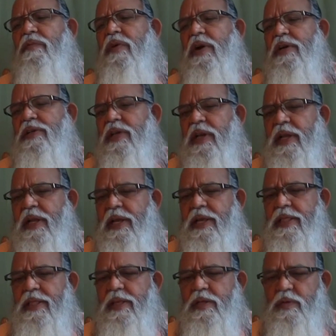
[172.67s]
functioning
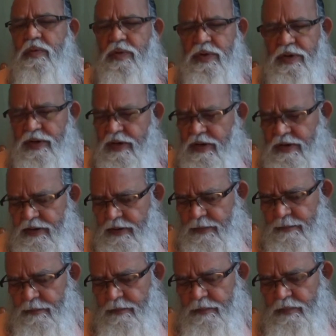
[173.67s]
in this world.
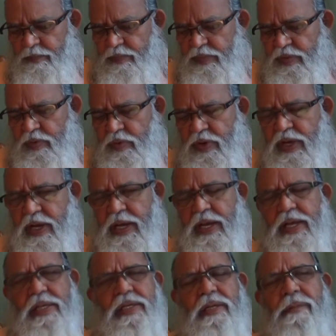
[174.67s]
So
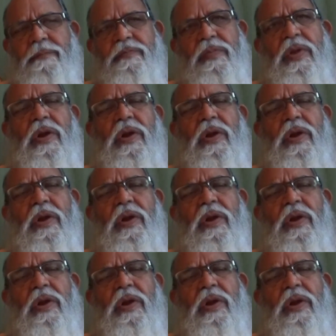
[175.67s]
his